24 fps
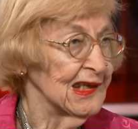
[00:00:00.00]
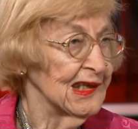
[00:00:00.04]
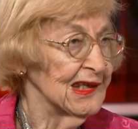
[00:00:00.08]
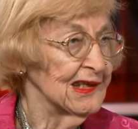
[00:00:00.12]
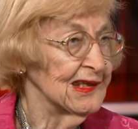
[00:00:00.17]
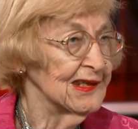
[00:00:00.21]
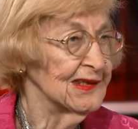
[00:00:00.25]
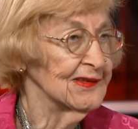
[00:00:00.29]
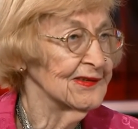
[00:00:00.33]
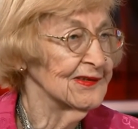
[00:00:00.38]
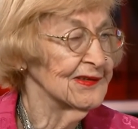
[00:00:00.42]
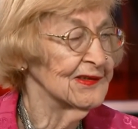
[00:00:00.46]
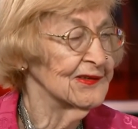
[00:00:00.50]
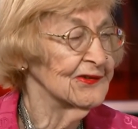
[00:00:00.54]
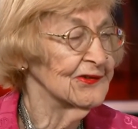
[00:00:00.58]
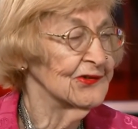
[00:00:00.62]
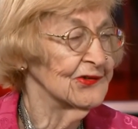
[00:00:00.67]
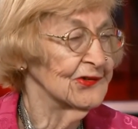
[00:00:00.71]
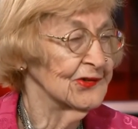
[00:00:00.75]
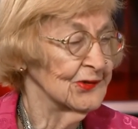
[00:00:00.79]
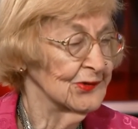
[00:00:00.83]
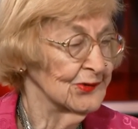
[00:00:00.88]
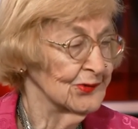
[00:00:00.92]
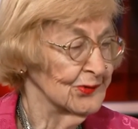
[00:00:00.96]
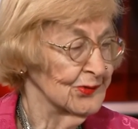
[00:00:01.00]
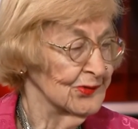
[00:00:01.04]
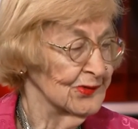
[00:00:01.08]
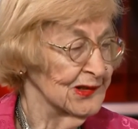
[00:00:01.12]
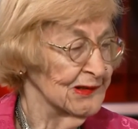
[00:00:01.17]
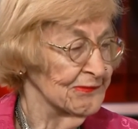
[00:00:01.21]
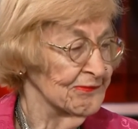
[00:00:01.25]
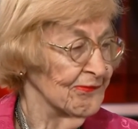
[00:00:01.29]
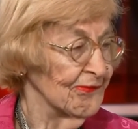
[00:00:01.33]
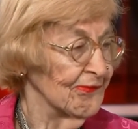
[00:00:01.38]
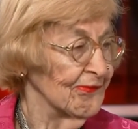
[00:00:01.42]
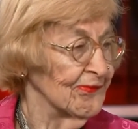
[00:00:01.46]
and the
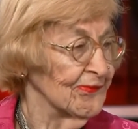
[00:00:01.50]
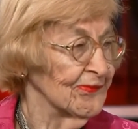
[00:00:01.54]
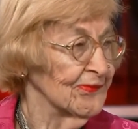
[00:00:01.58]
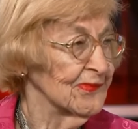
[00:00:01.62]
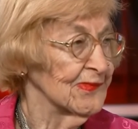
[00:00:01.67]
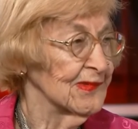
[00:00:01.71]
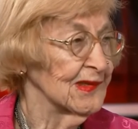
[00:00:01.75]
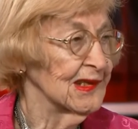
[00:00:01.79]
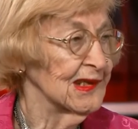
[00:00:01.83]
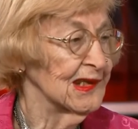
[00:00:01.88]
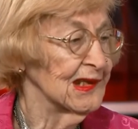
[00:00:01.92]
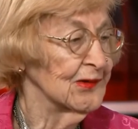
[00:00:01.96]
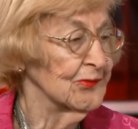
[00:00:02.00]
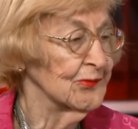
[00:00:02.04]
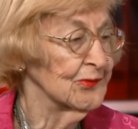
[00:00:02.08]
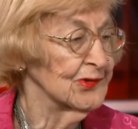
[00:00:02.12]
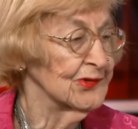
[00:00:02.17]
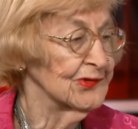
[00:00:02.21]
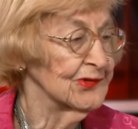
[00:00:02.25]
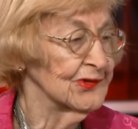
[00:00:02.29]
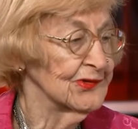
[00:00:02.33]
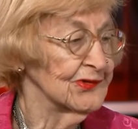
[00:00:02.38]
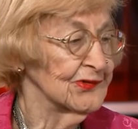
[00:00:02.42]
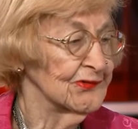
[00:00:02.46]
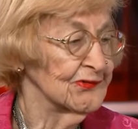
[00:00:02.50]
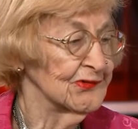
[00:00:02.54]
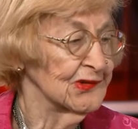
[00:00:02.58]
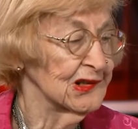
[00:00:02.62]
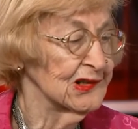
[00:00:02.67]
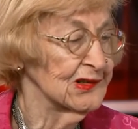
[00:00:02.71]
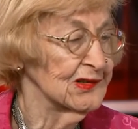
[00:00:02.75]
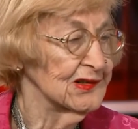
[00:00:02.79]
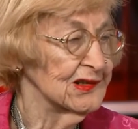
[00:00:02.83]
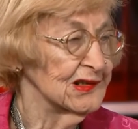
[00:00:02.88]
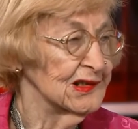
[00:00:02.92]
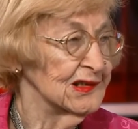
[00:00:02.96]
children, and we're just
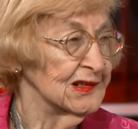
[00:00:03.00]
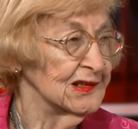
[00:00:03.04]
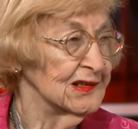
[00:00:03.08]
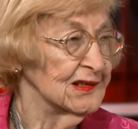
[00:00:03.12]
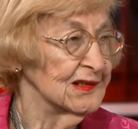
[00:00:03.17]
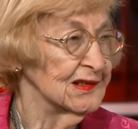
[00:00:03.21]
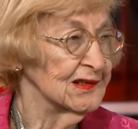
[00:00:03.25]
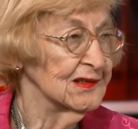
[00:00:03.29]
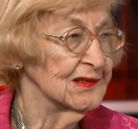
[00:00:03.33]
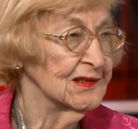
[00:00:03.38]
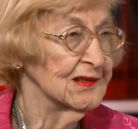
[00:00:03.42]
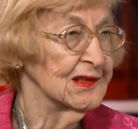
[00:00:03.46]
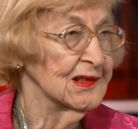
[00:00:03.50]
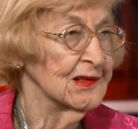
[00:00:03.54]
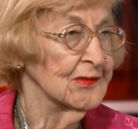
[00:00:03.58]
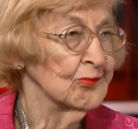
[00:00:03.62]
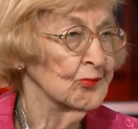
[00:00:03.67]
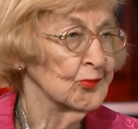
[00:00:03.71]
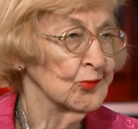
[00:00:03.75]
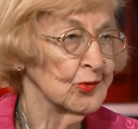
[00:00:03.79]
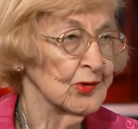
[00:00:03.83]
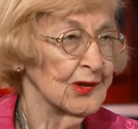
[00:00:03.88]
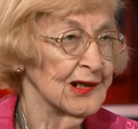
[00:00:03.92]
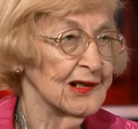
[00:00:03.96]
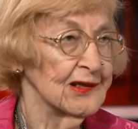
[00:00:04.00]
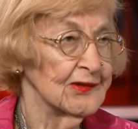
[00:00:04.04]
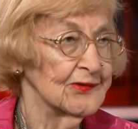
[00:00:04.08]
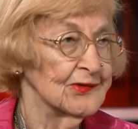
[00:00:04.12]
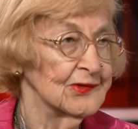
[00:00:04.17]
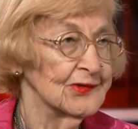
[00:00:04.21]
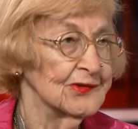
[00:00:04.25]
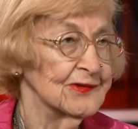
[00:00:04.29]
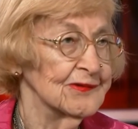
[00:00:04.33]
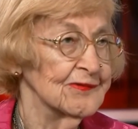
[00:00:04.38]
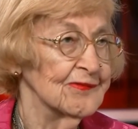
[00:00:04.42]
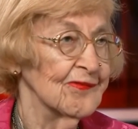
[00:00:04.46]
very
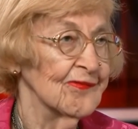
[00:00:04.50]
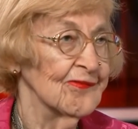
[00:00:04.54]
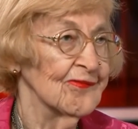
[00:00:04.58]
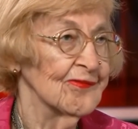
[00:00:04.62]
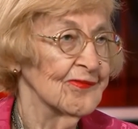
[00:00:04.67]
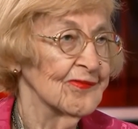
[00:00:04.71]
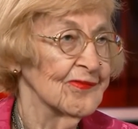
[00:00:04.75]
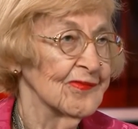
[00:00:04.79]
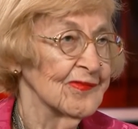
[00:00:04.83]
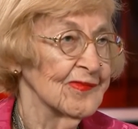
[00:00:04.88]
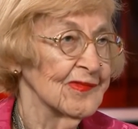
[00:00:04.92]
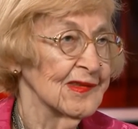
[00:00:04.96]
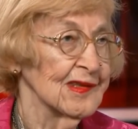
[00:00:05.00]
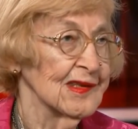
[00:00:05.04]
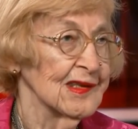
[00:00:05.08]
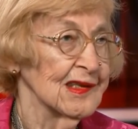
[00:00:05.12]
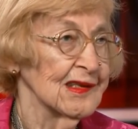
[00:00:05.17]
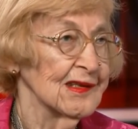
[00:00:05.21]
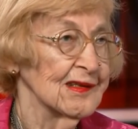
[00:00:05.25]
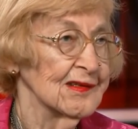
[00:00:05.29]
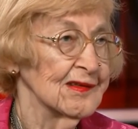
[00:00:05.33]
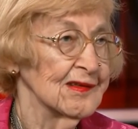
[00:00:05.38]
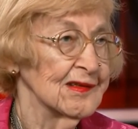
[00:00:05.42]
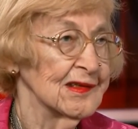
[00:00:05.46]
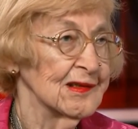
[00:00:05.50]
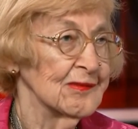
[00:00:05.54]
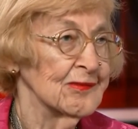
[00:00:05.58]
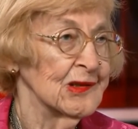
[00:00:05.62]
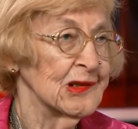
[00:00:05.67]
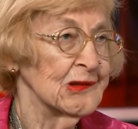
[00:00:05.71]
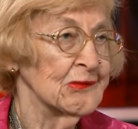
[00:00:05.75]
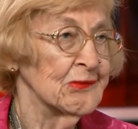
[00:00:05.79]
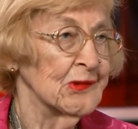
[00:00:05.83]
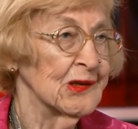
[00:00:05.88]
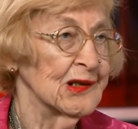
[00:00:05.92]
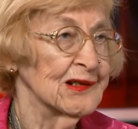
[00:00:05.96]
proud to
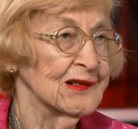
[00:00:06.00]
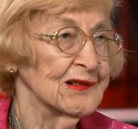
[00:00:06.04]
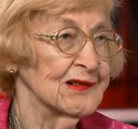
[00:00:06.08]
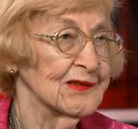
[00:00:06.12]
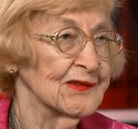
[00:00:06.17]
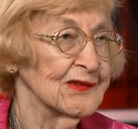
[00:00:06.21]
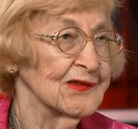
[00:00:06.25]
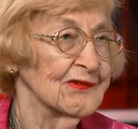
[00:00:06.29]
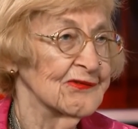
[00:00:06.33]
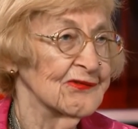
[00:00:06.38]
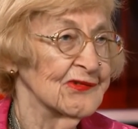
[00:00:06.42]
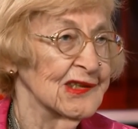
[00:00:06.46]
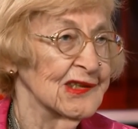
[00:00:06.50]
be part of the